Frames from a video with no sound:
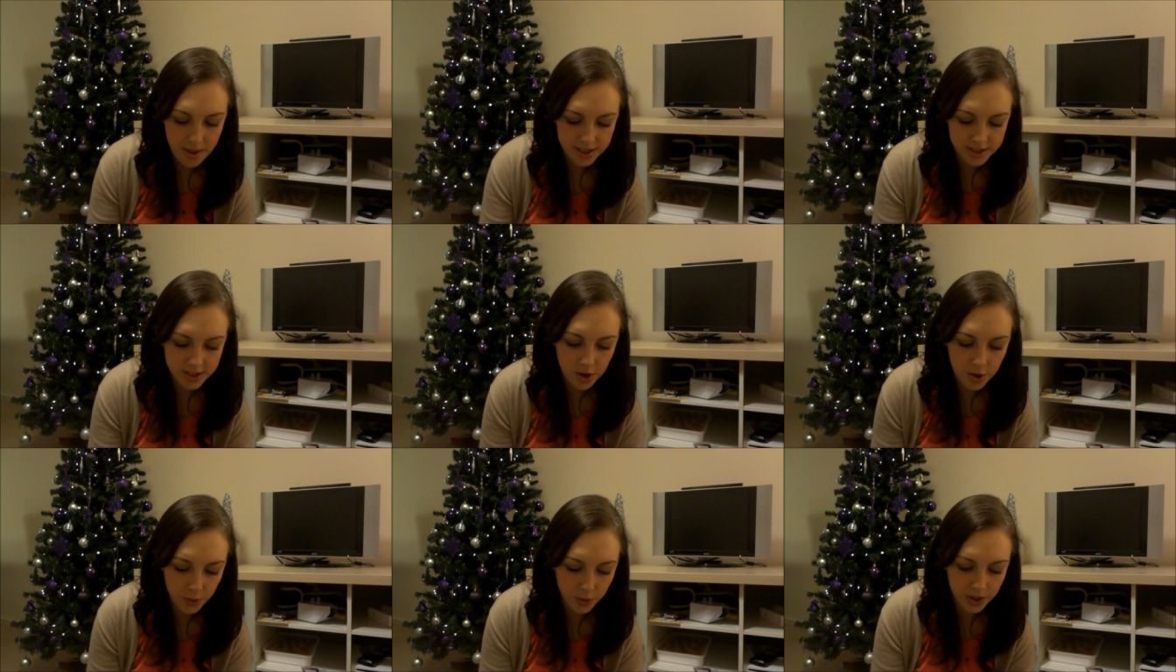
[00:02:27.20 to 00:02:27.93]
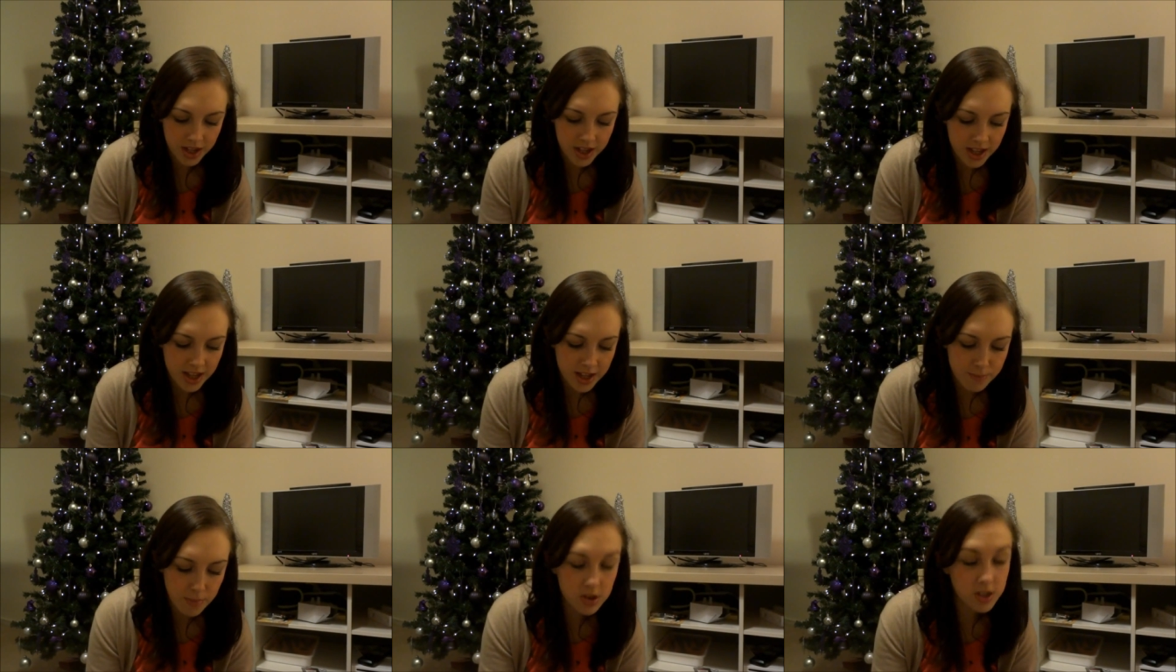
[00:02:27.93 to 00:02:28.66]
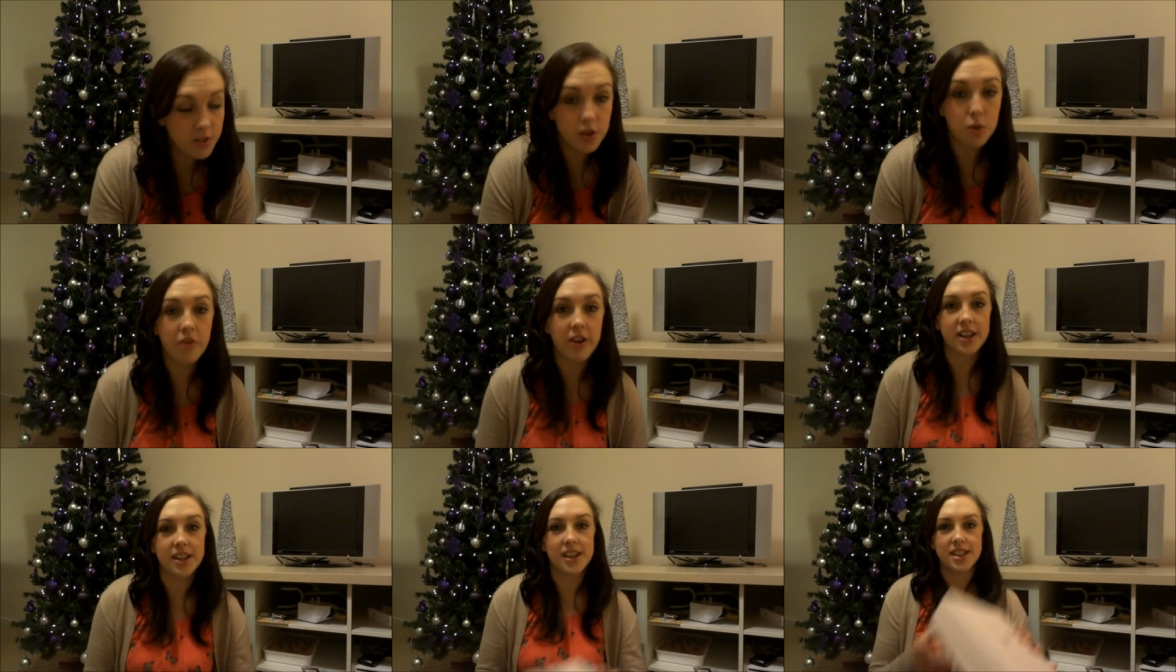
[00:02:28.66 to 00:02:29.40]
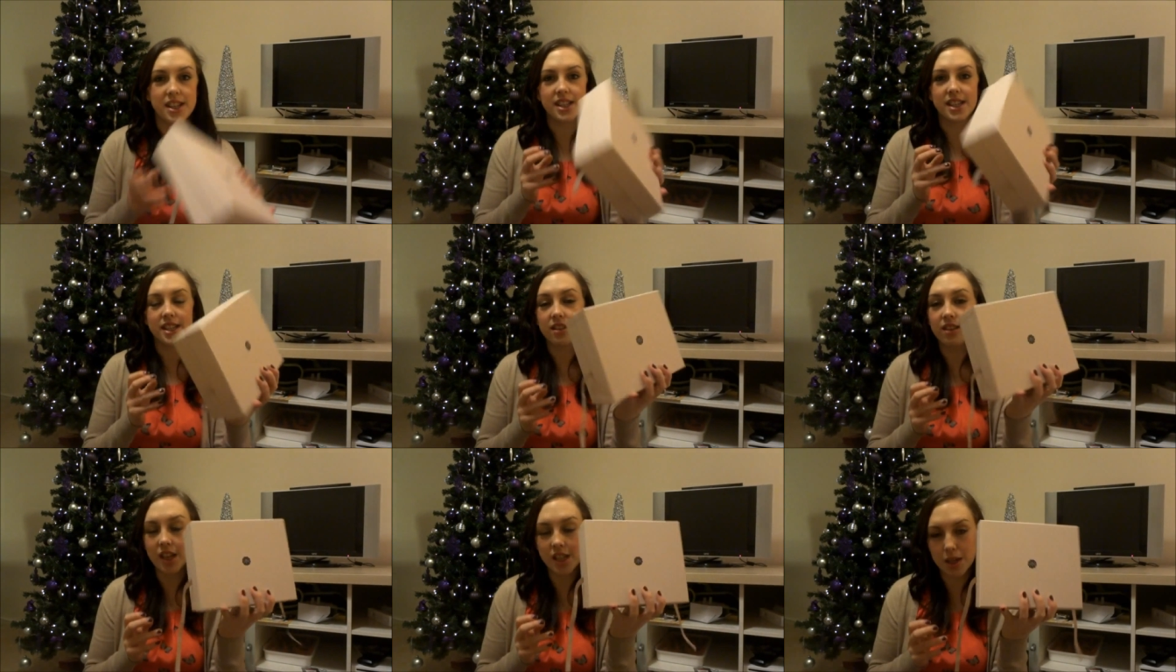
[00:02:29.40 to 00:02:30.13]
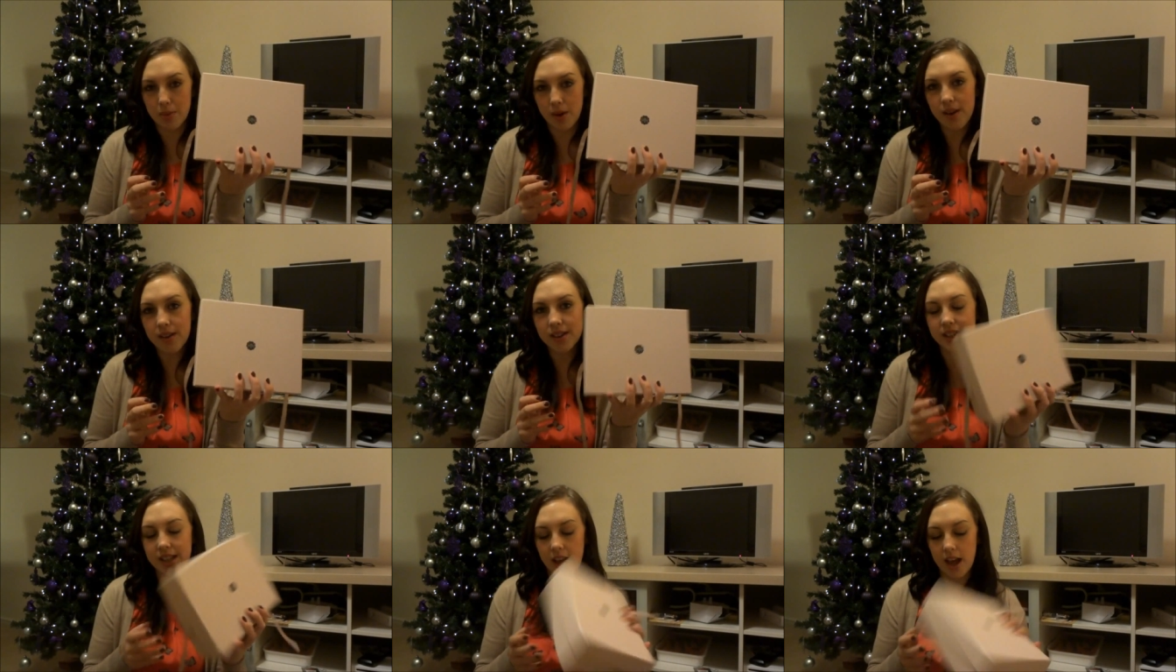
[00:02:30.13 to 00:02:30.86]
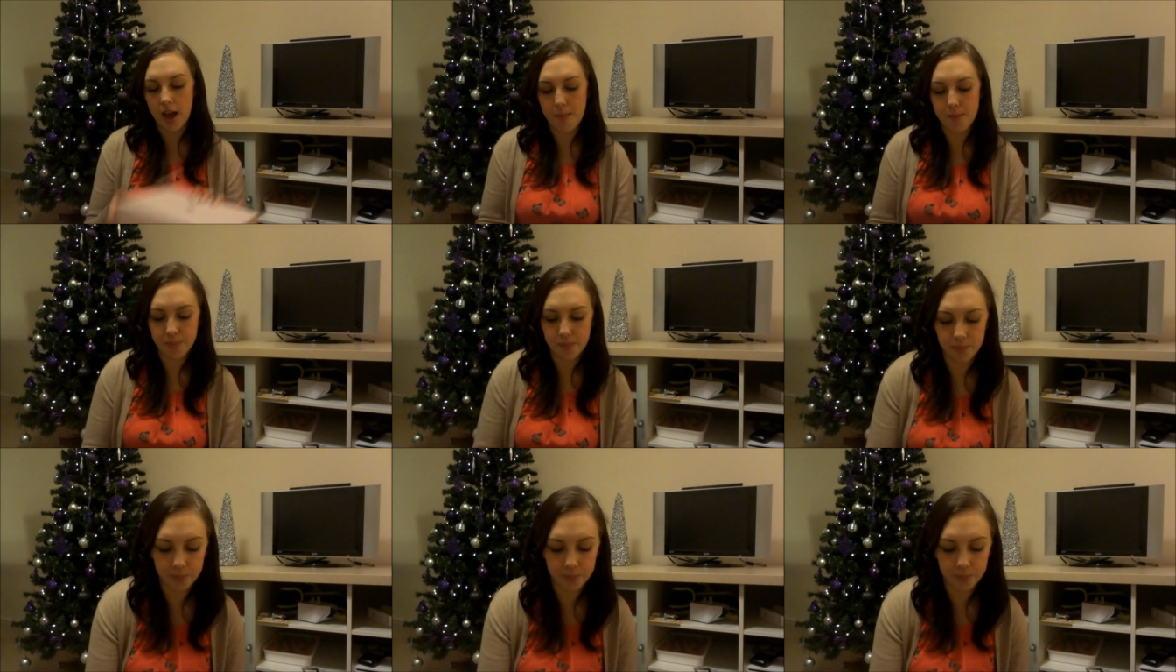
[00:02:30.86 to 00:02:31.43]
So most of you will recognise this as a Glossybox, and